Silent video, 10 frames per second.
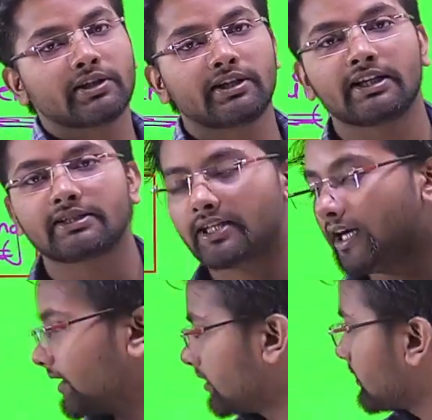thing is
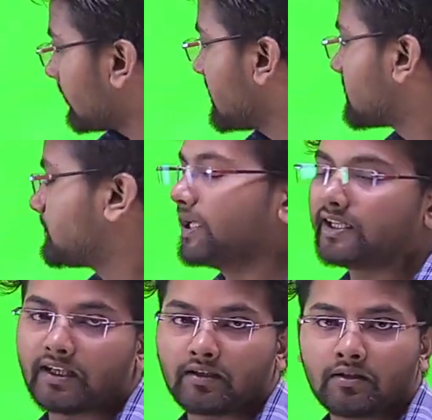that
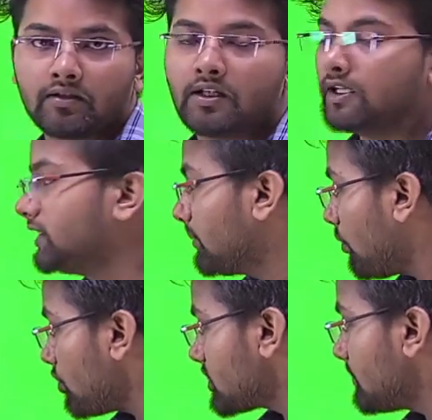speaking, the
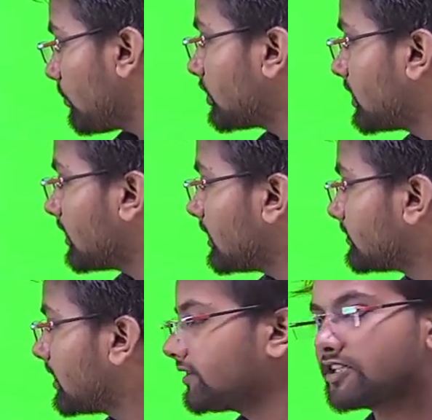most important thing
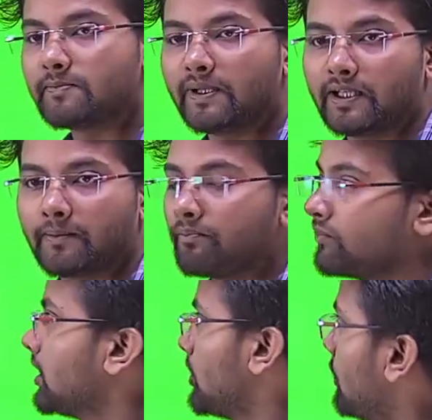that is speaking.
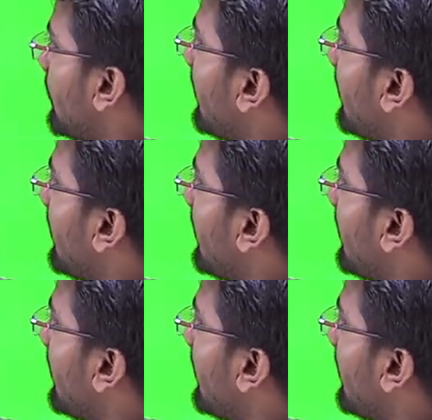You have